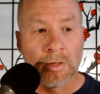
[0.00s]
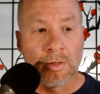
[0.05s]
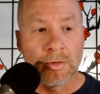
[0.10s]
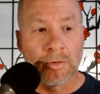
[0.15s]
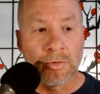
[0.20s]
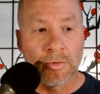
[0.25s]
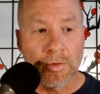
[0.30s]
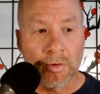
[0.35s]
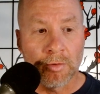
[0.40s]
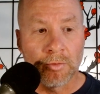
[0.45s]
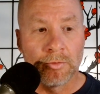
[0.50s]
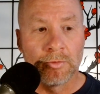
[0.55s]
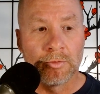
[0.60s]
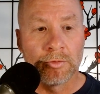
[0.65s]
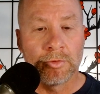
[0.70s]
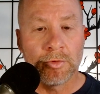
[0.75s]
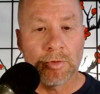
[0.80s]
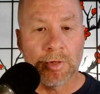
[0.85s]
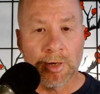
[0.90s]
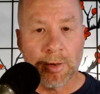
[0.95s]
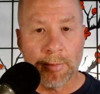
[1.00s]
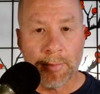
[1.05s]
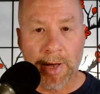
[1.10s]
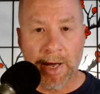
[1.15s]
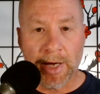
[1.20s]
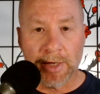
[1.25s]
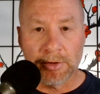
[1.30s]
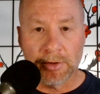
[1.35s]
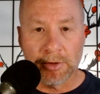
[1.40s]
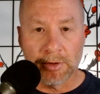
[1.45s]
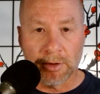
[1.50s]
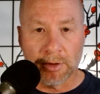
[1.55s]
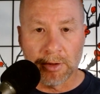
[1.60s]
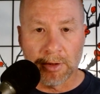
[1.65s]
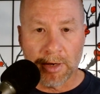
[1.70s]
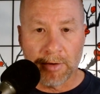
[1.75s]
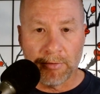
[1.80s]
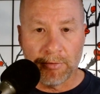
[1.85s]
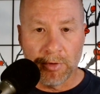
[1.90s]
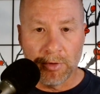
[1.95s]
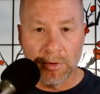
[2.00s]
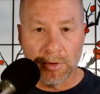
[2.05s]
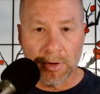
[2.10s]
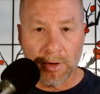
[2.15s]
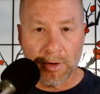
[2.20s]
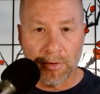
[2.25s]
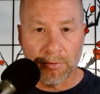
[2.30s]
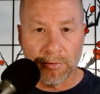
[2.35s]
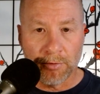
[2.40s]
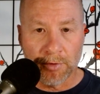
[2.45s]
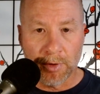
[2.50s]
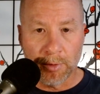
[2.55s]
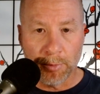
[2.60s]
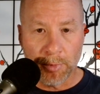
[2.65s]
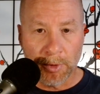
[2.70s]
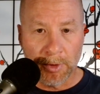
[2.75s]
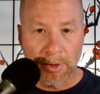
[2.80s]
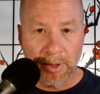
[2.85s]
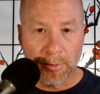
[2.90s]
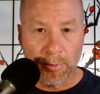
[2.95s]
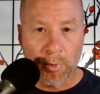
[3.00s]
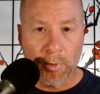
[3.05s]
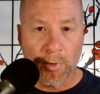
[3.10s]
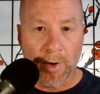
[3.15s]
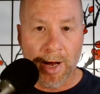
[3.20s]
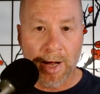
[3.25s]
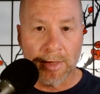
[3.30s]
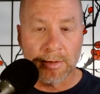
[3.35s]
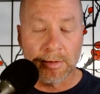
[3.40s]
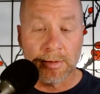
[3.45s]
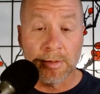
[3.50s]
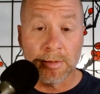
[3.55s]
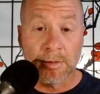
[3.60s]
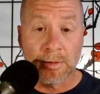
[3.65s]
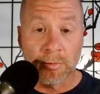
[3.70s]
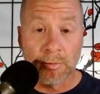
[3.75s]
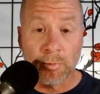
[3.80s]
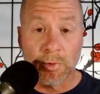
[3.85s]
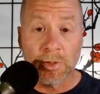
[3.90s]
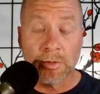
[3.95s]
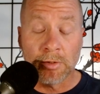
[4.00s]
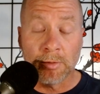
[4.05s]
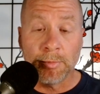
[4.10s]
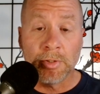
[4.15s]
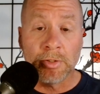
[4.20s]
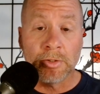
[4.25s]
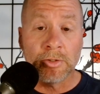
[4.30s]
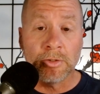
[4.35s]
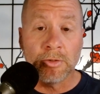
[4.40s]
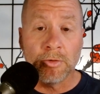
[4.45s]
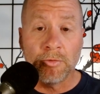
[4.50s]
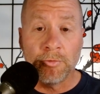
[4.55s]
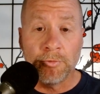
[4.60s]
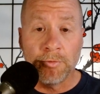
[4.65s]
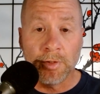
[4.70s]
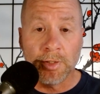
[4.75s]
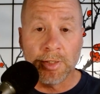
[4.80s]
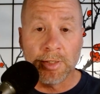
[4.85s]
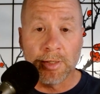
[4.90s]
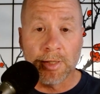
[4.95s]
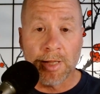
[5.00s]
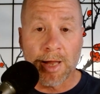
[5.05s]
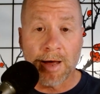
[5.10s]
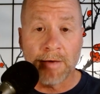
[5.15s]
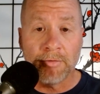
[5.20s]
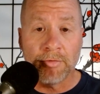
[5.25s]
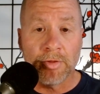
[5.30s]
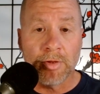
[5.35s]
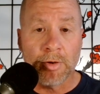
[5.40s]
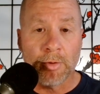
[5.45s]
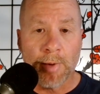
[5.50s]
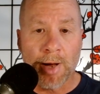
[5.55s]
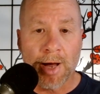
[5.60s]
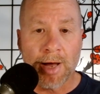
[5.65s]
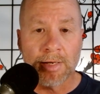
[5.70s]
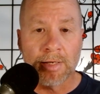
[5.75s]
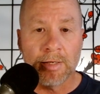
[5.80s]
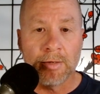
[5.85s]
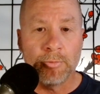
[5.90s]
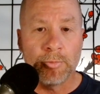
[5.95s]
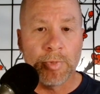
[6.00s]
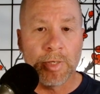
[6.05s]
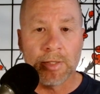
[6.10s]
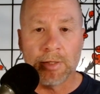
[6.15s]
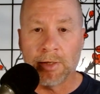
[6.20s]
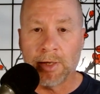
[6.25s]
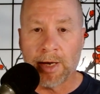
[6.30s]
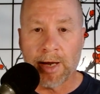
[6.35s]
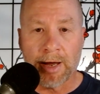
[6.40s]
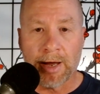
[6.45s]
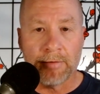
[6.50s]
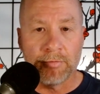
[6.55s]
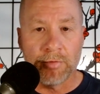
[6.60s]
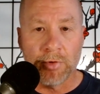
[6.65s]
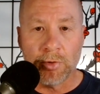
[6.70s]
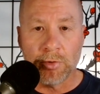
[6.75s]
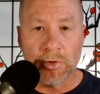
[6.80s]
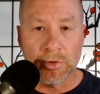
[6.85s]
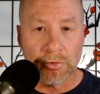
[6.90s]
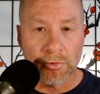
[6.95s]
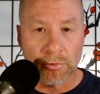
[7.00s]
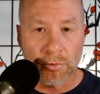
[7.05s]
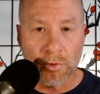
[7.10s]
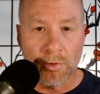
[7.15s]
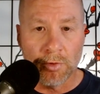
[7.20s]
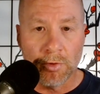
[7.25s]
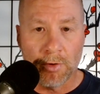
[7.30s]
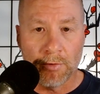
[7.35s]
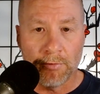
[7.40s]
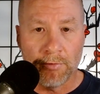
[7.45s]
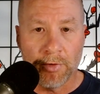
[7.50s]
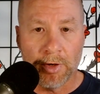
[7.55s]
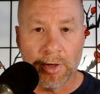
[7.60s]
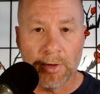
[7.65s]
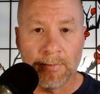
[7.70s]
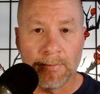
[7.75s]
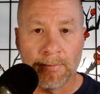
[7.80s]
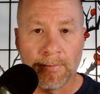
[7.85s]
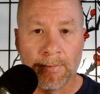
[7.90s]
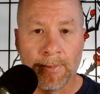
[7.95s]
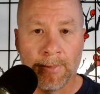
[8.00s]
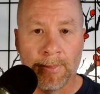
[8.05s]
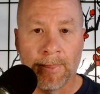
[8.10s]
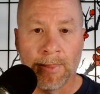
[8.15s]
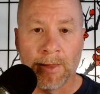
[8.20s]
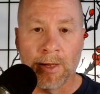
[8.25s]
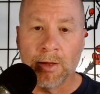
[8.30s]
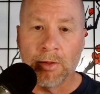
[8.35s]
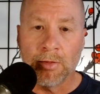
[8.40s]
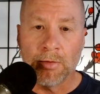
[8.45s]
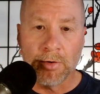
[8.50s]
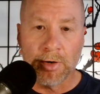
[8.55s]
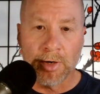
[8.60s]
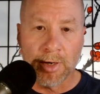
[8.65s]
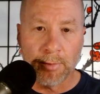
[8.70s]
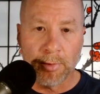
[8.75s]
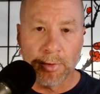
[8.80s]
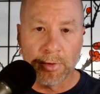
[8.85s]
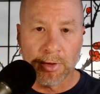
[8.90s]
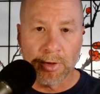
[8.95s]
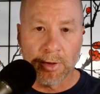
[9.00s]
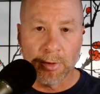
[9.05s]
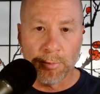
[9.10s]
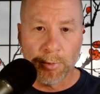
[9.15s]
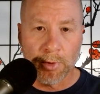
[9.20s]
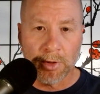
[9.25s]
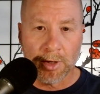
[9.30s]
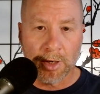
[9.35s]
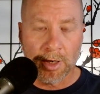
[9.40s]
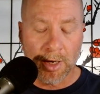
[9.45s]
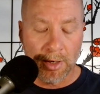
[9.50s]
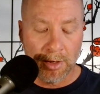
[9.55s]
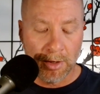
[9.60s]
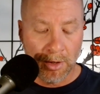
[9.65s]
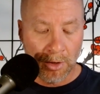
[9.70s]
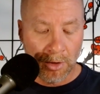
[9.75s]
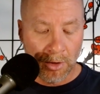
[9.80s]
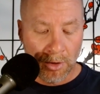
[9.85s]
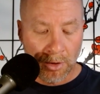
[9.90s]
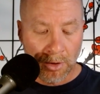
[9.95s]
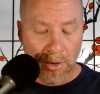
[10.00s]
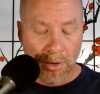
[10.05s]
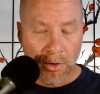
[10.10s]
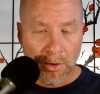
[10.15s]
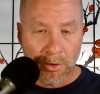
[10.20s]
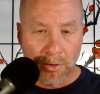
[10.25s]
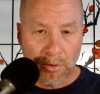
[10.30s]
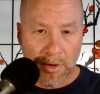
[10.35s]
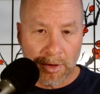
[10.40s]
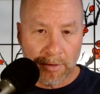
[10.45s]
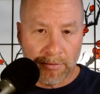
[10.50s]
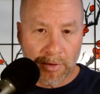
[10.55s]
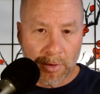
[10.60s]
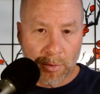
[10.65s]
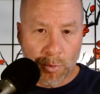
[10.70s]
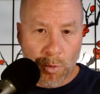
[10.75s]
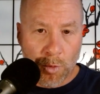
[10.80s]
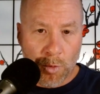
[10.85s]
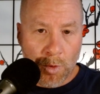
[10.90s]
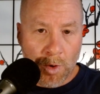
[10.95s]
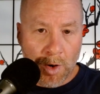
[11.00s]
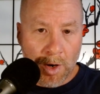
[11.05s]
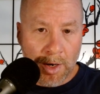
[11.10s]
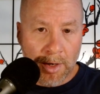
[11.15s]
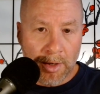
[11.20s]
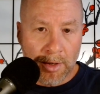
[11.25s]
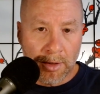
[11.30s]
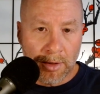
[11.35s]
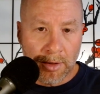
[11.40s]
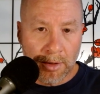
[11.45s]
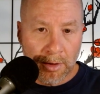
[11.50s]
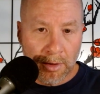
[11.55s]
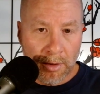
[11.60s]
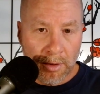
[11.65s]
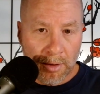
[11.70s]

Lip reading: So you can imagine a level of complete paralysis in which somebody is still fully alive in their body, but they have no control over it. They're unable to communicate. You give them one